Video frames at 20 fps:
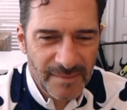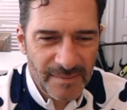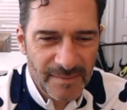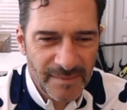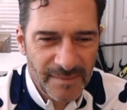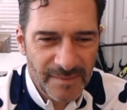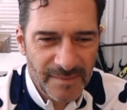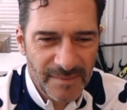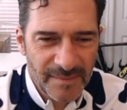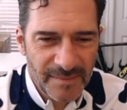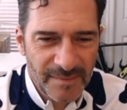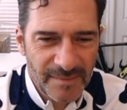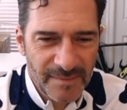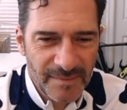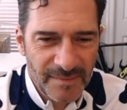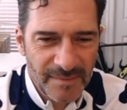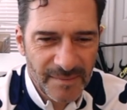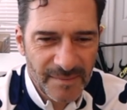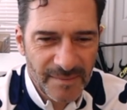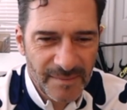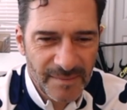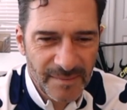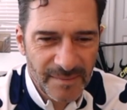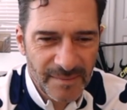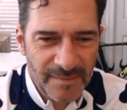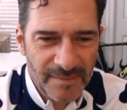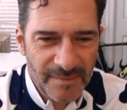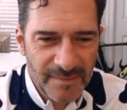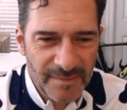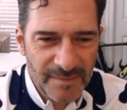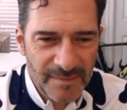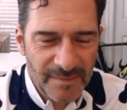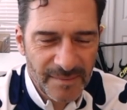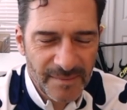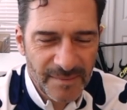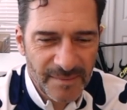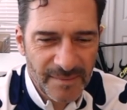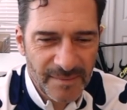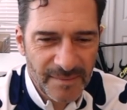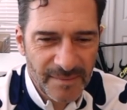
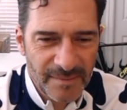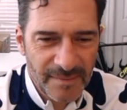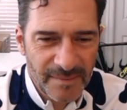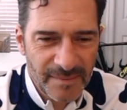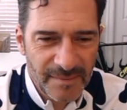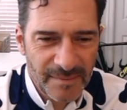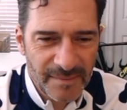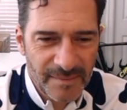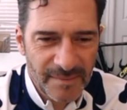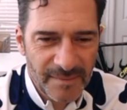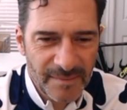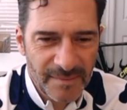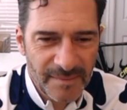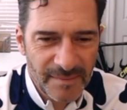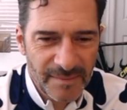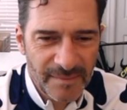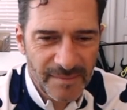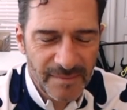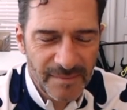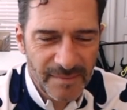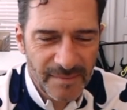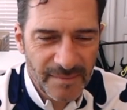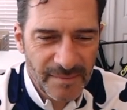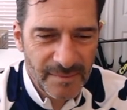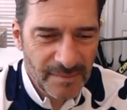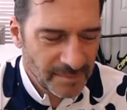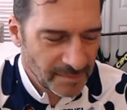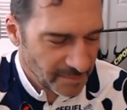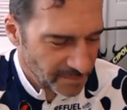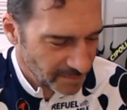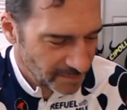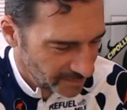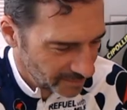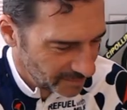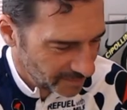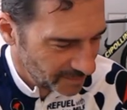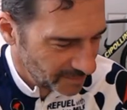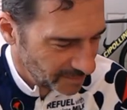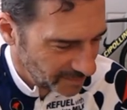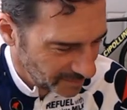
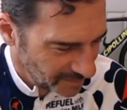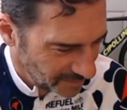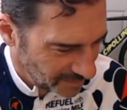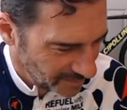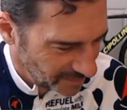[no speech]